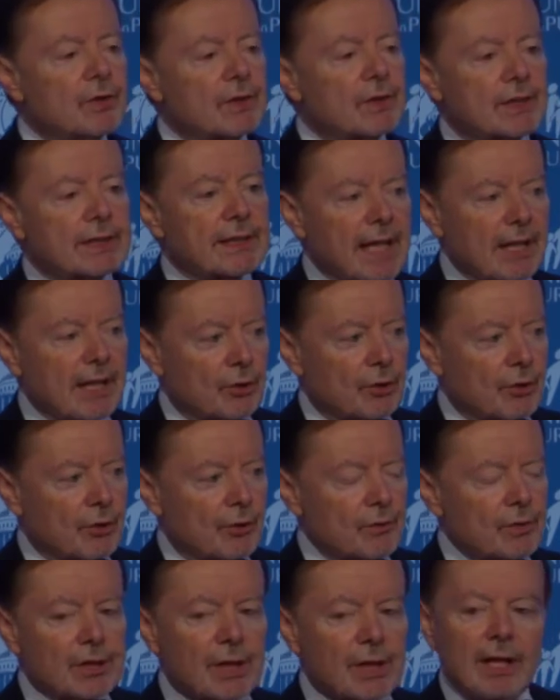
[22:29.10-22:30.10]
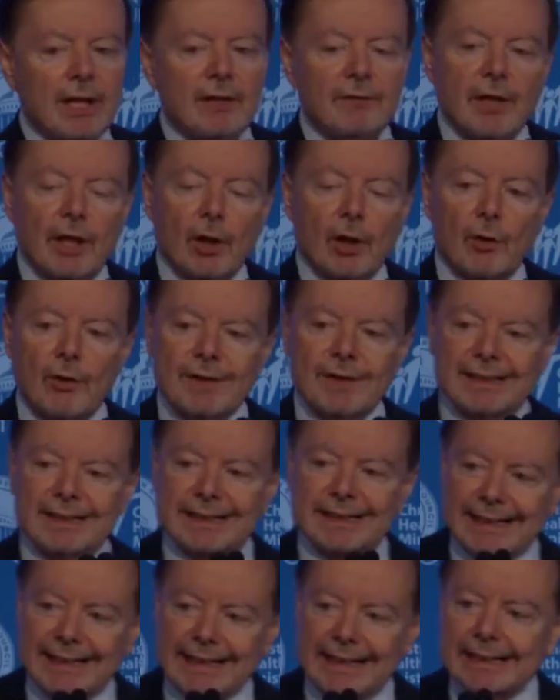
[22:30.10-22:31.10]
senators that are
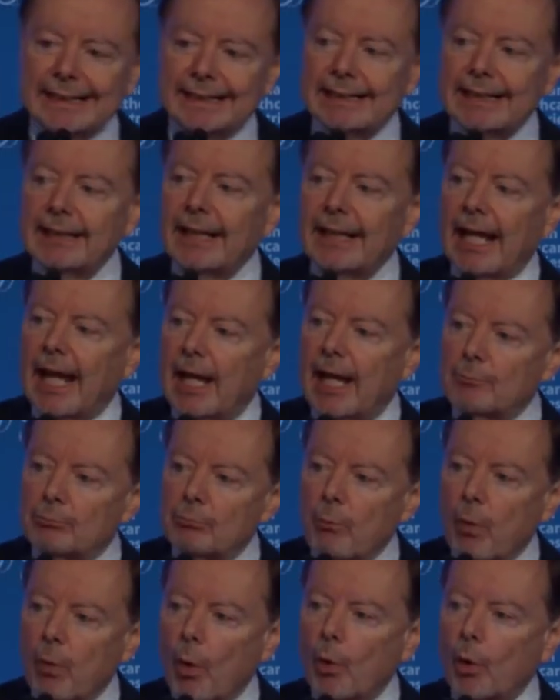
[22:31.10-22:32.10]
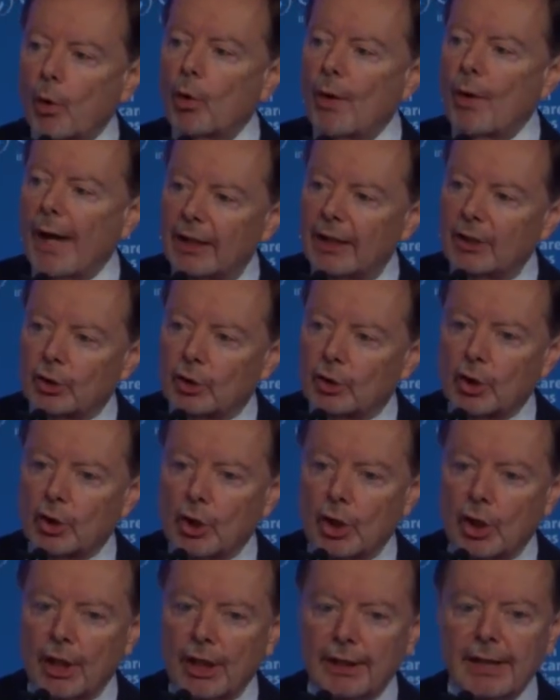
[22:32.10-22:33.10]
as decent and moral and
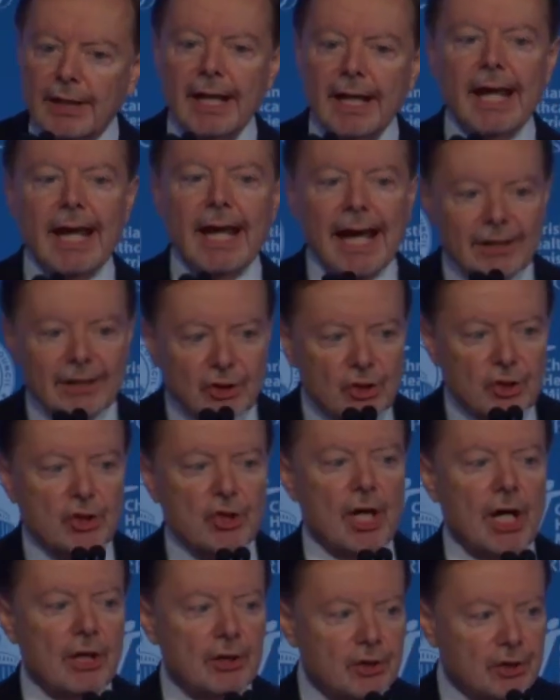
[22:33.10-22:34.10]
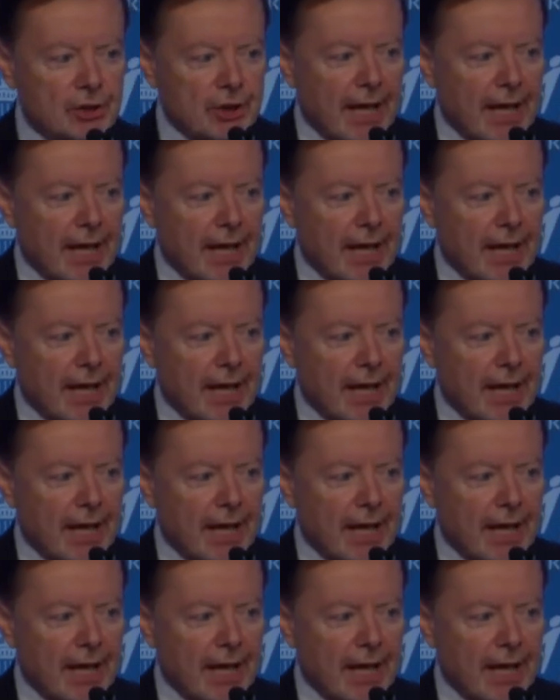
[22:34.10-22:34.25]
good as Judge